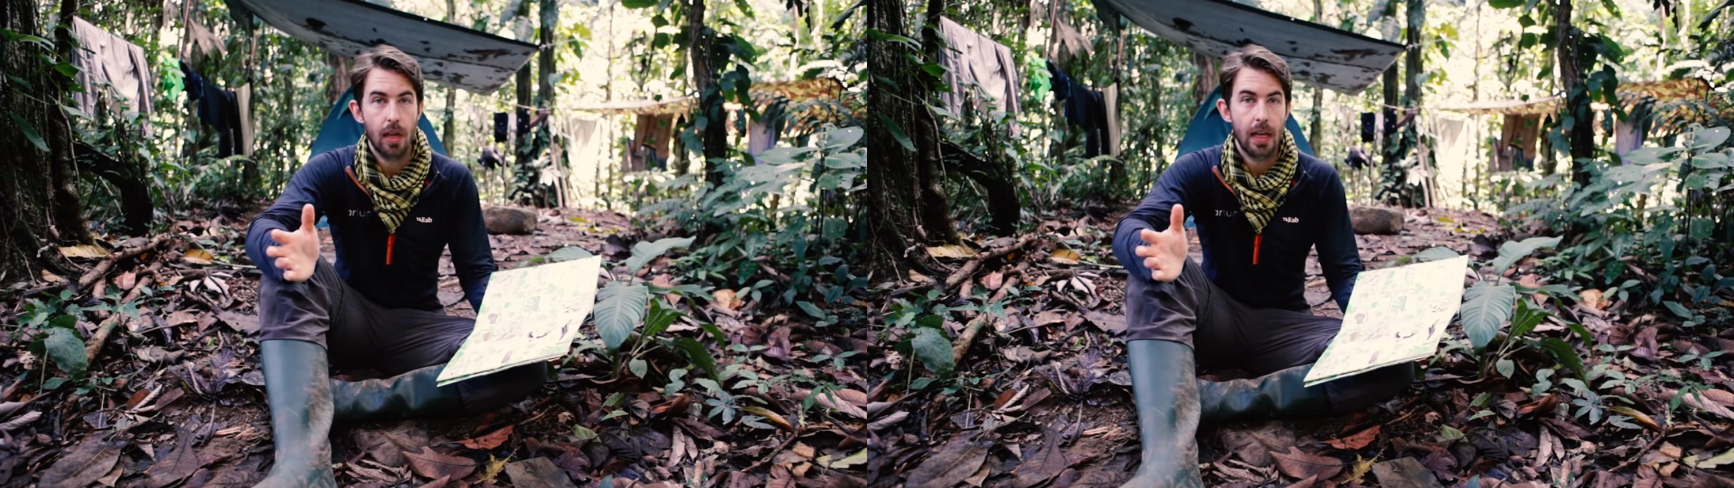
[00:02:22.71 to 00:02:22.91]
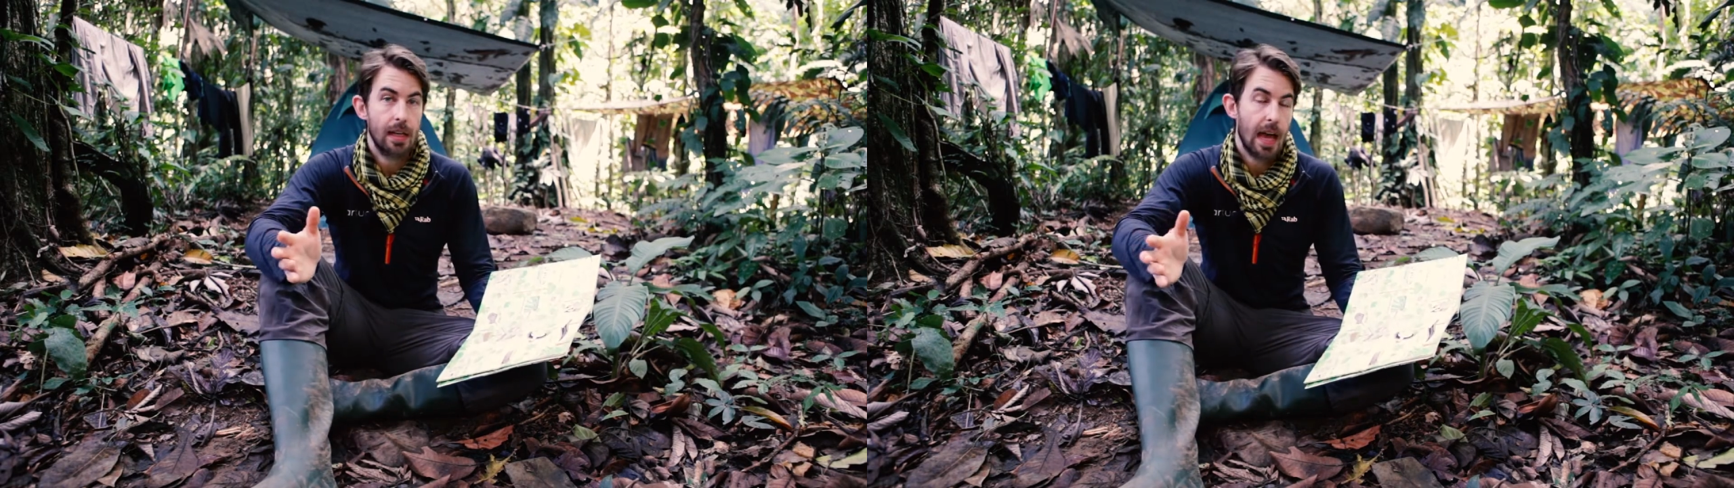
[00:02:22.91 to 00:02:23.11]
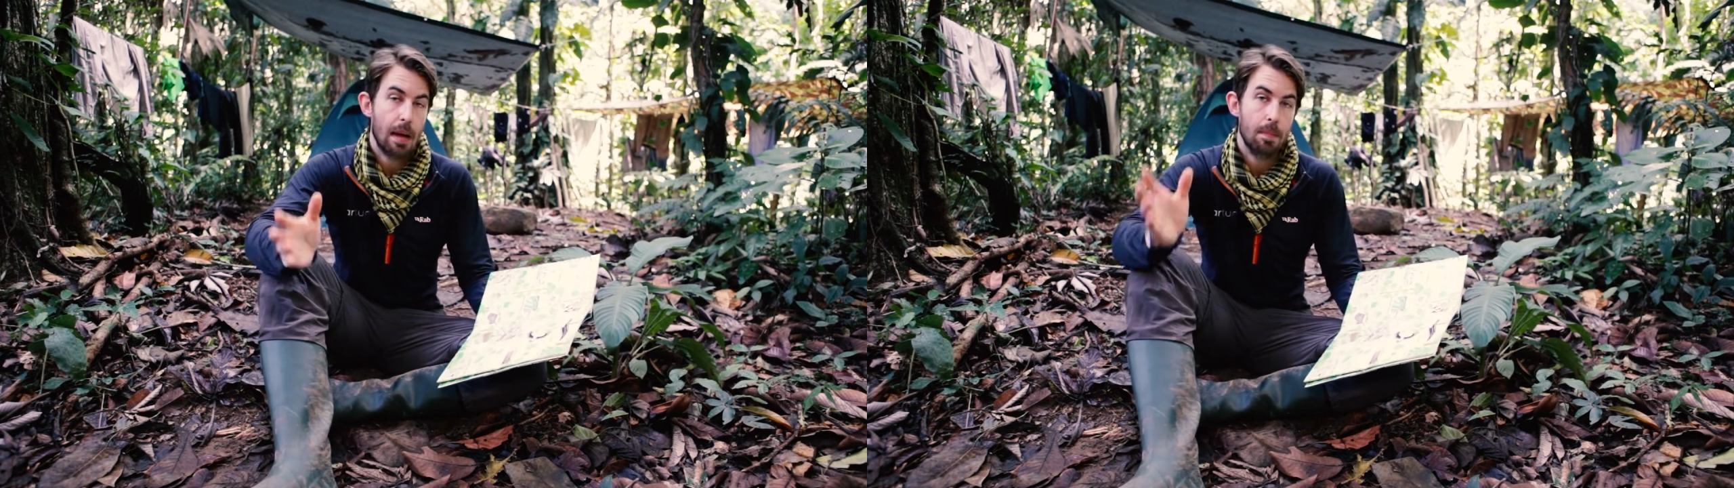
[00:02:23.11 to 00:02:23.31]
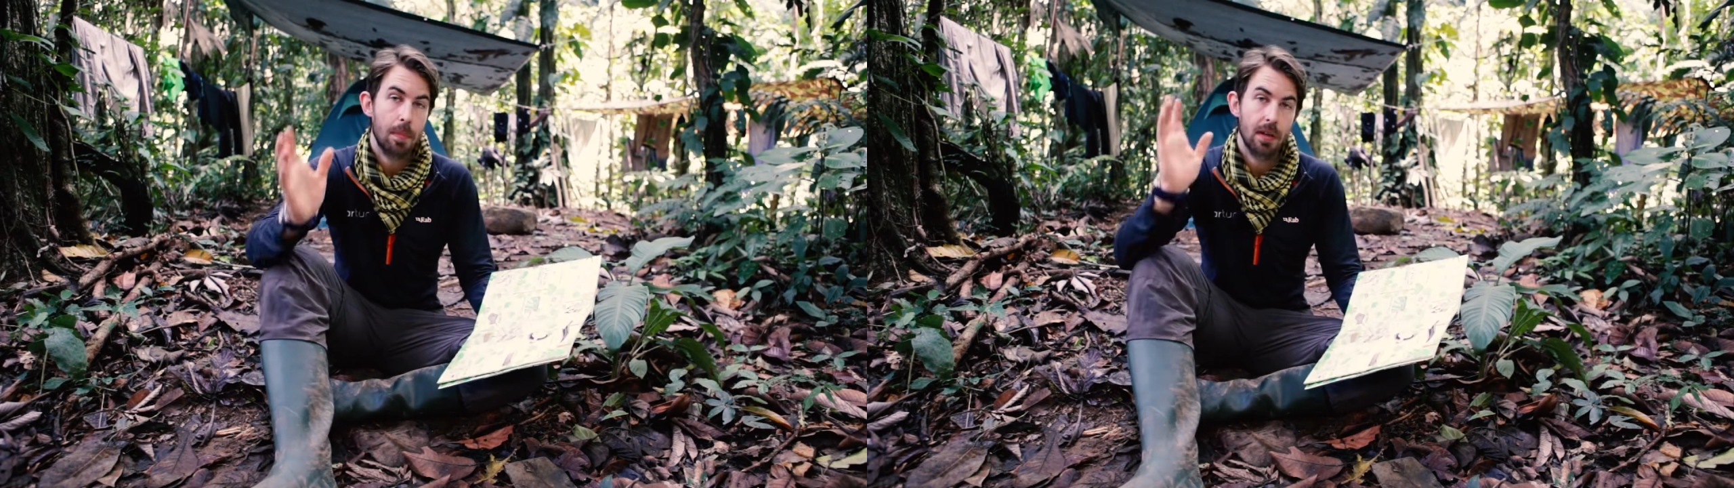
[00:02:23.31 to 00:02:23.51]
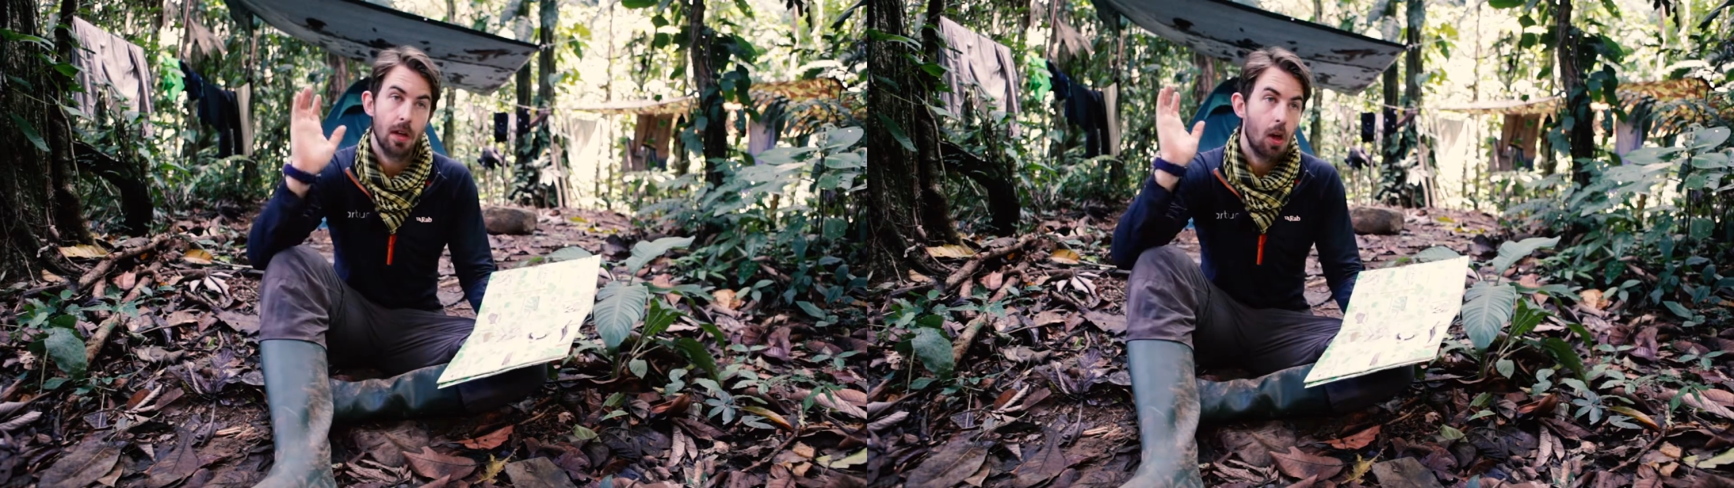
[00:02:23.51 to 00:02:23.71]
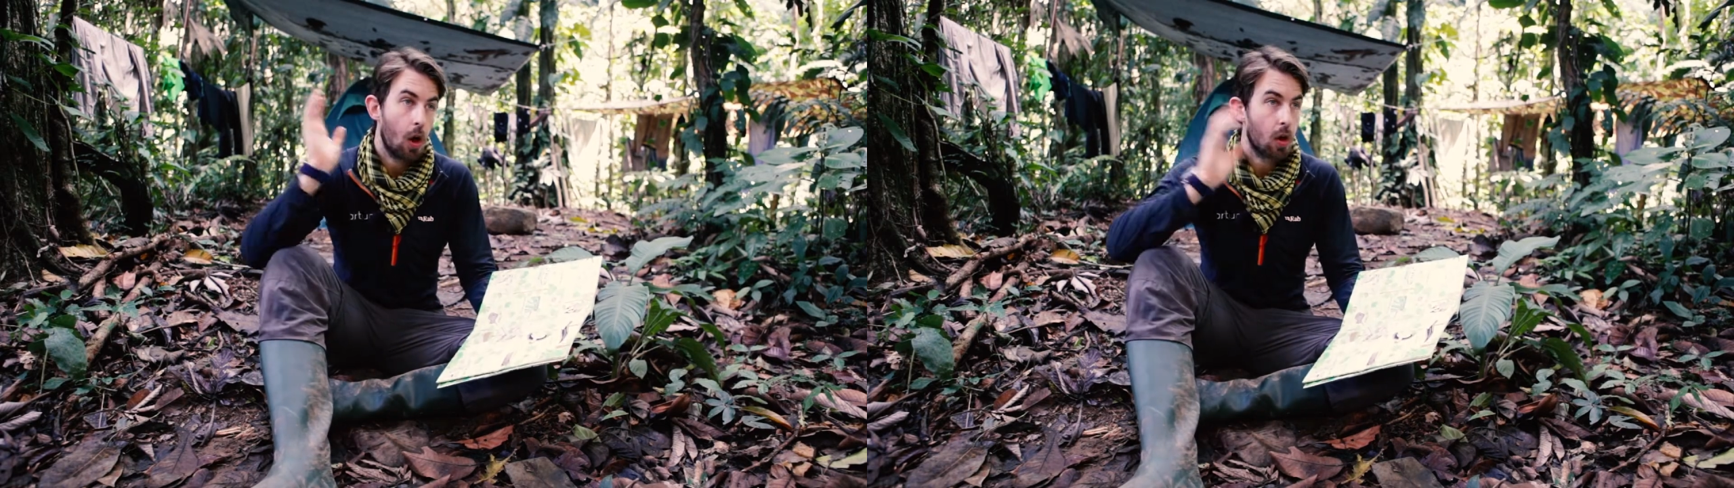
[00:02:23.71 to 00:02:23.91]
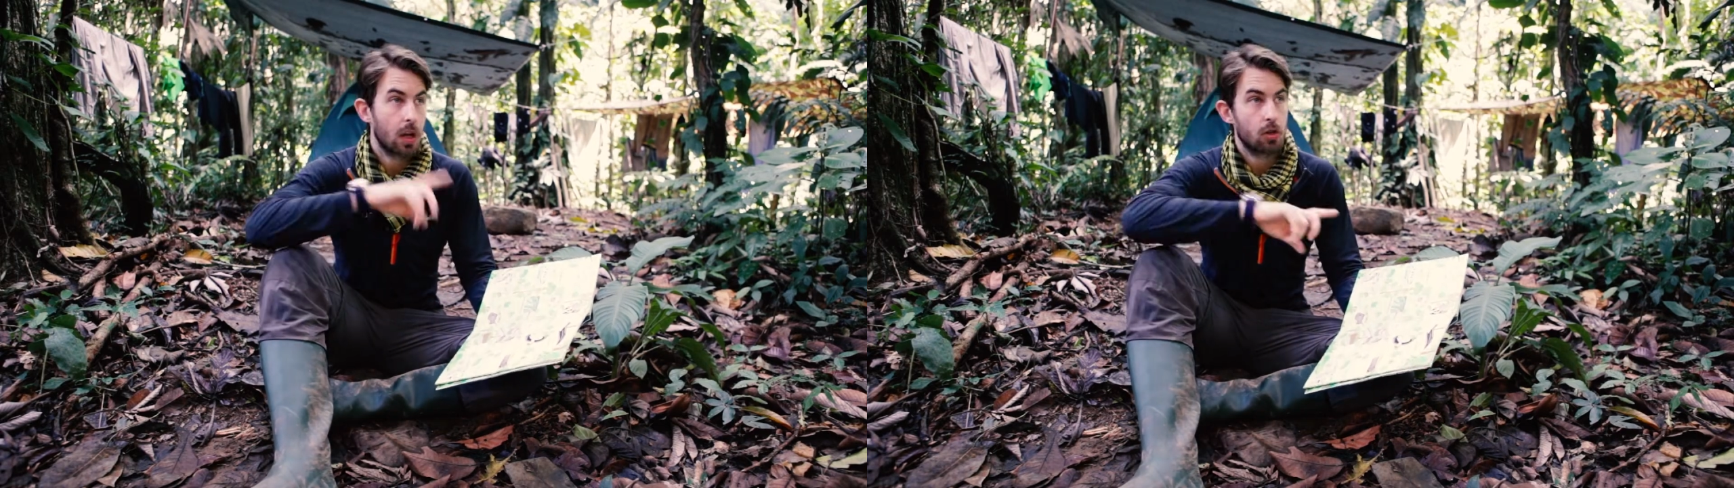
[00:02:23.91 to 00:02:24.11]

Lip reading: in camp and on our